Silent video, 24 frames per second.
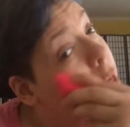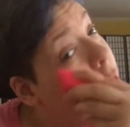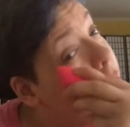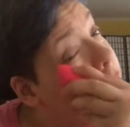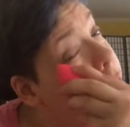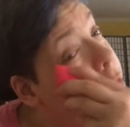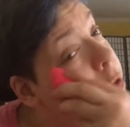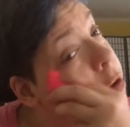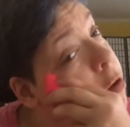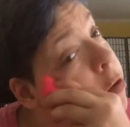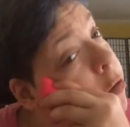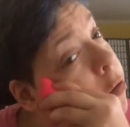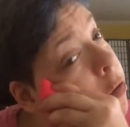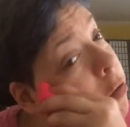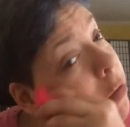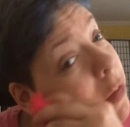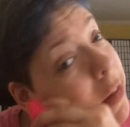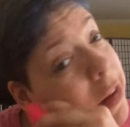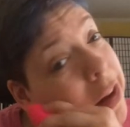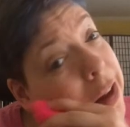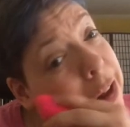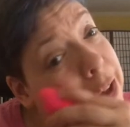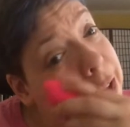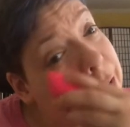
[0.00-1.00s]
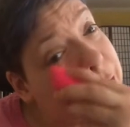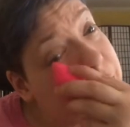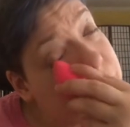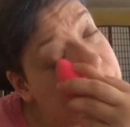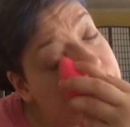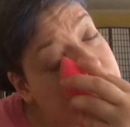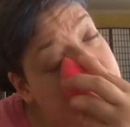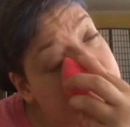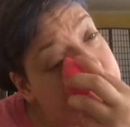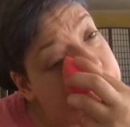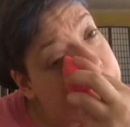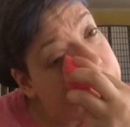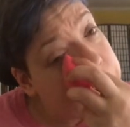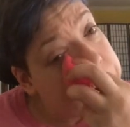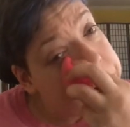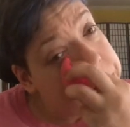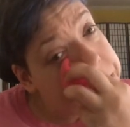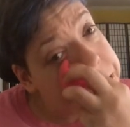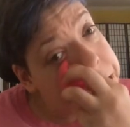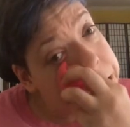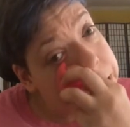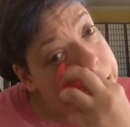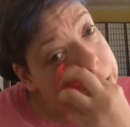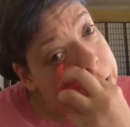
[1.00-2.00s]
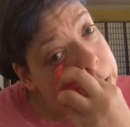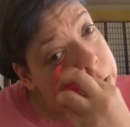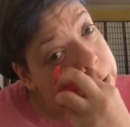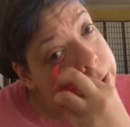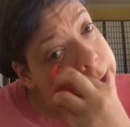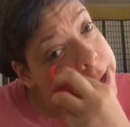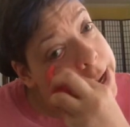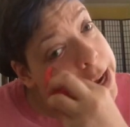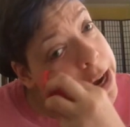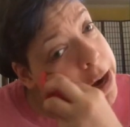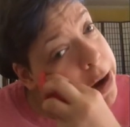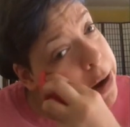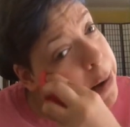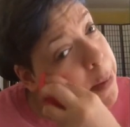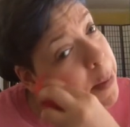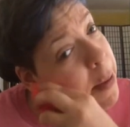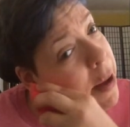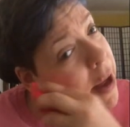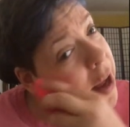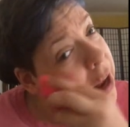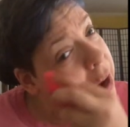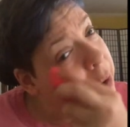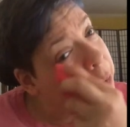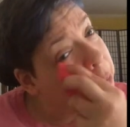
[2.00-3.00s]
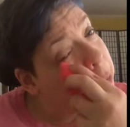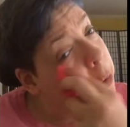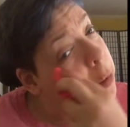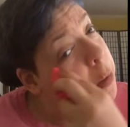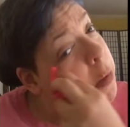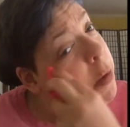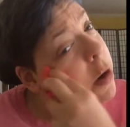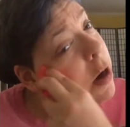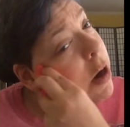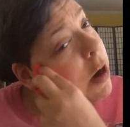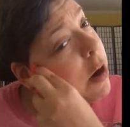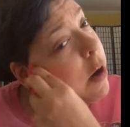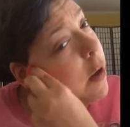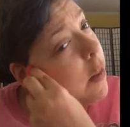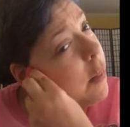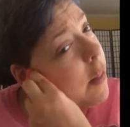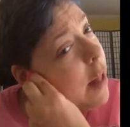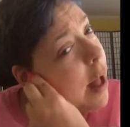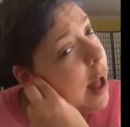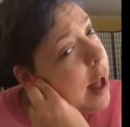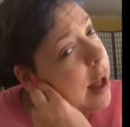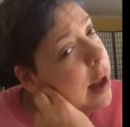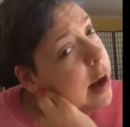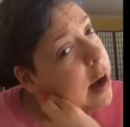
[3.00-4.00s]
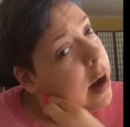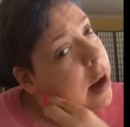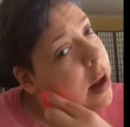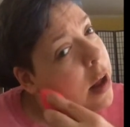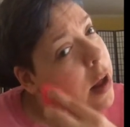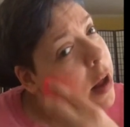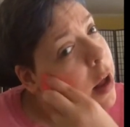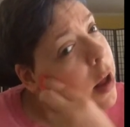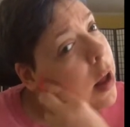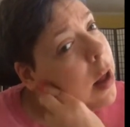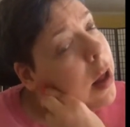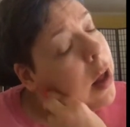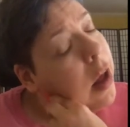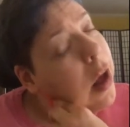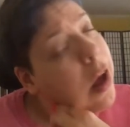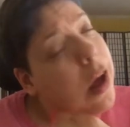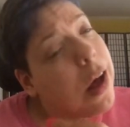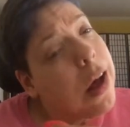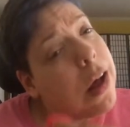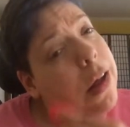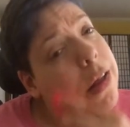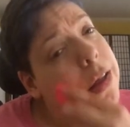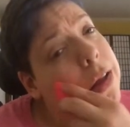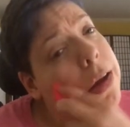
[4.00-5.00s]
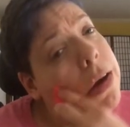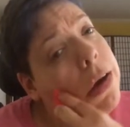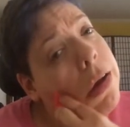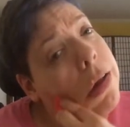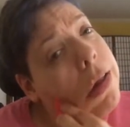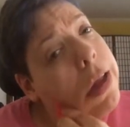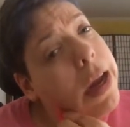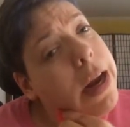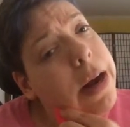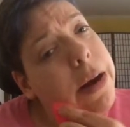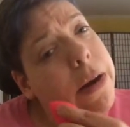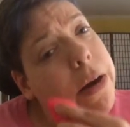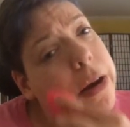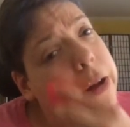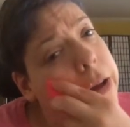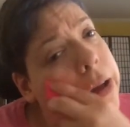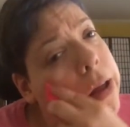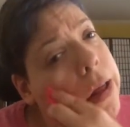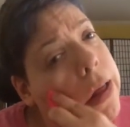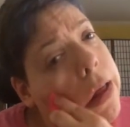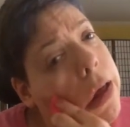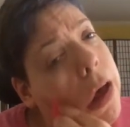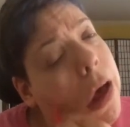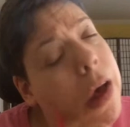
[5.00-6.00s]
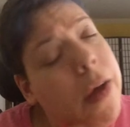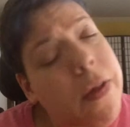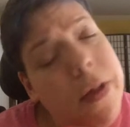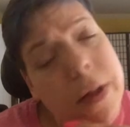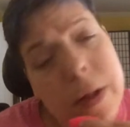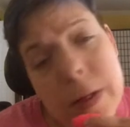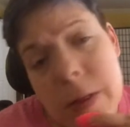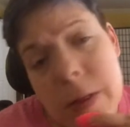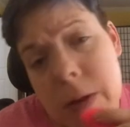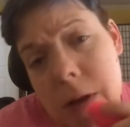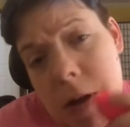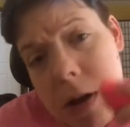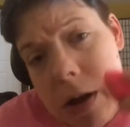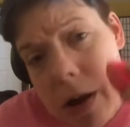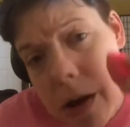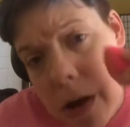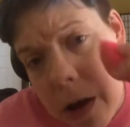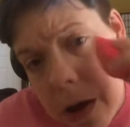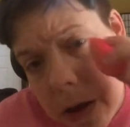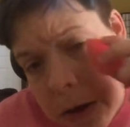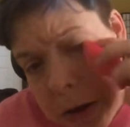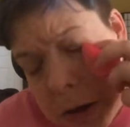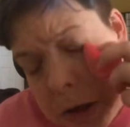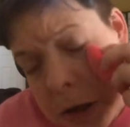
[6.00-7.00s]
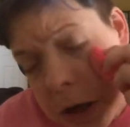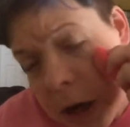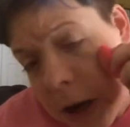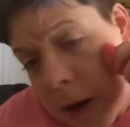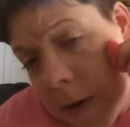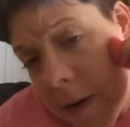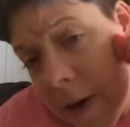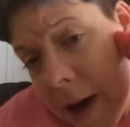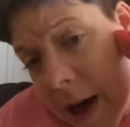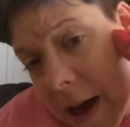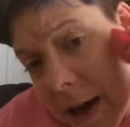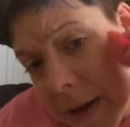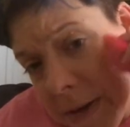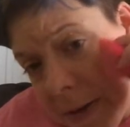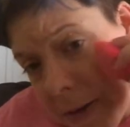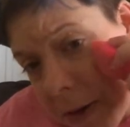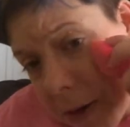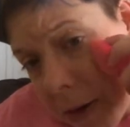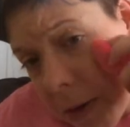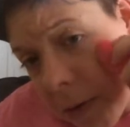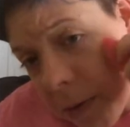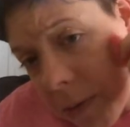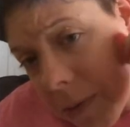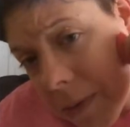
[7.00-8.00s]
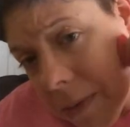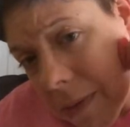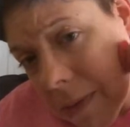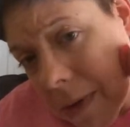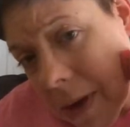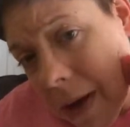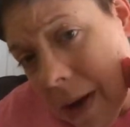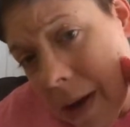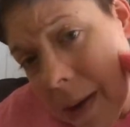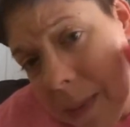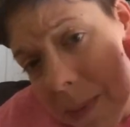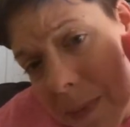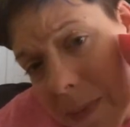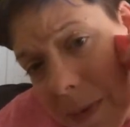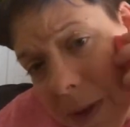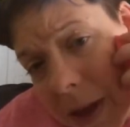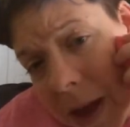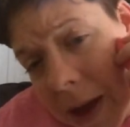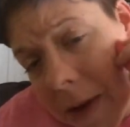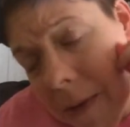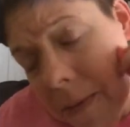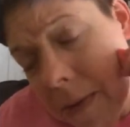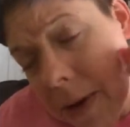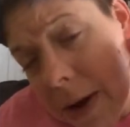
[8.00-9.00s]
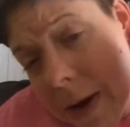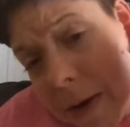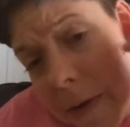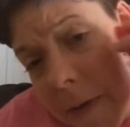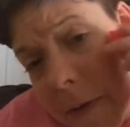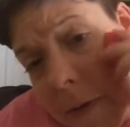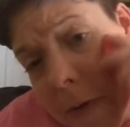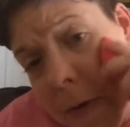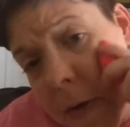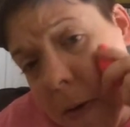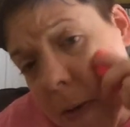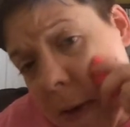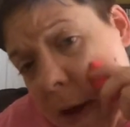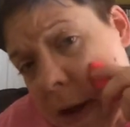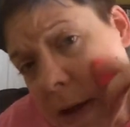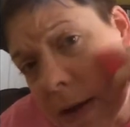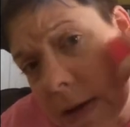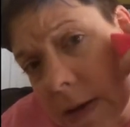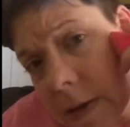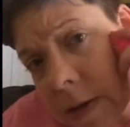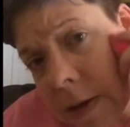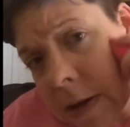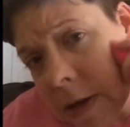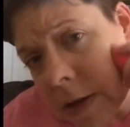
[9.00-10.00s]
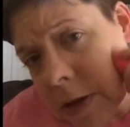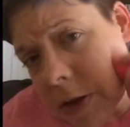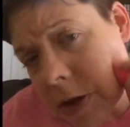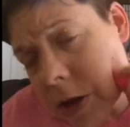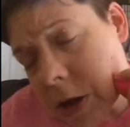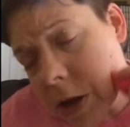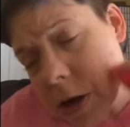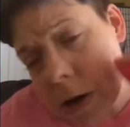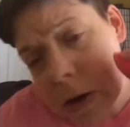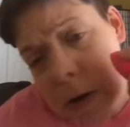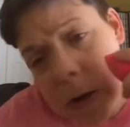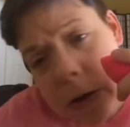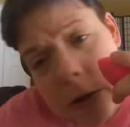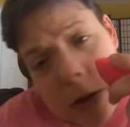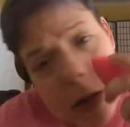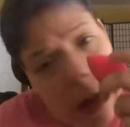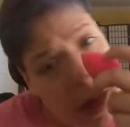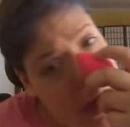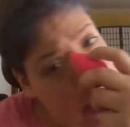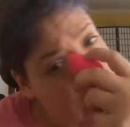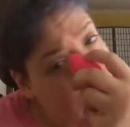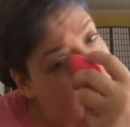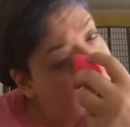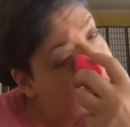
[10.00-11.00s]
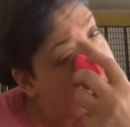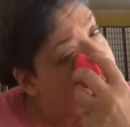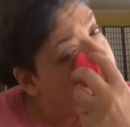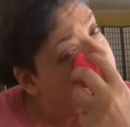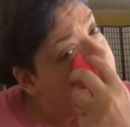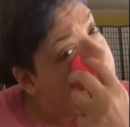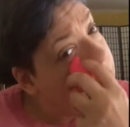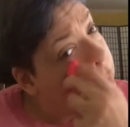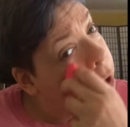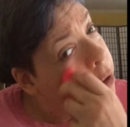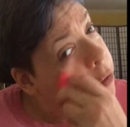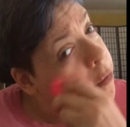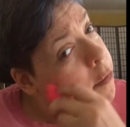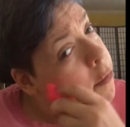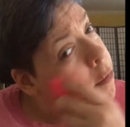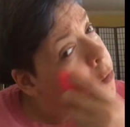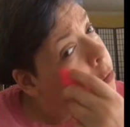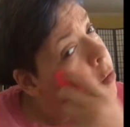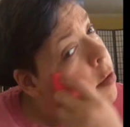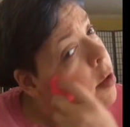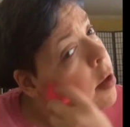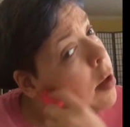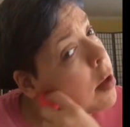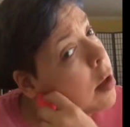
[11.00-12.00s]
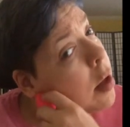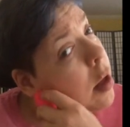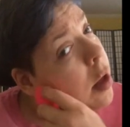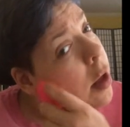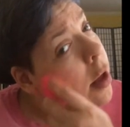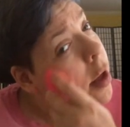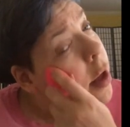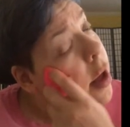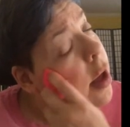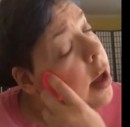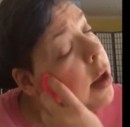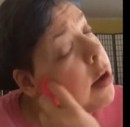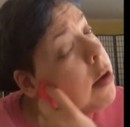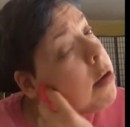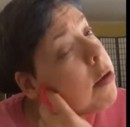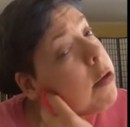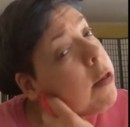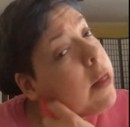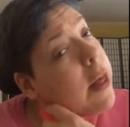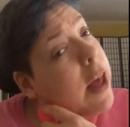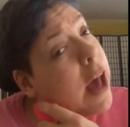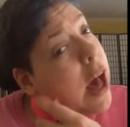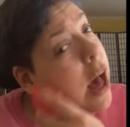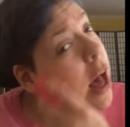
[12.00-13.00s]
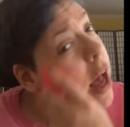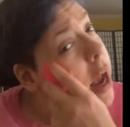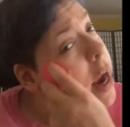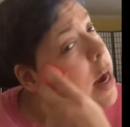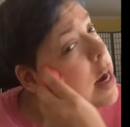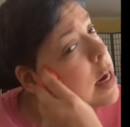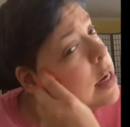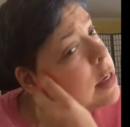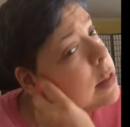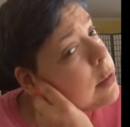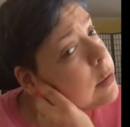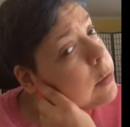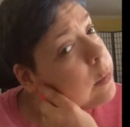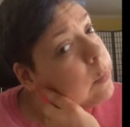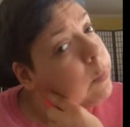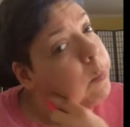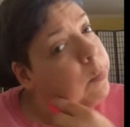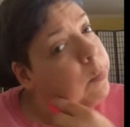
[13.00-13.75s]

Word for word: And there's still a little bit of circles here, but we'll work on that a little later on the look. I'll show you how to get rid of the rest of the circles that you might have under the eyes.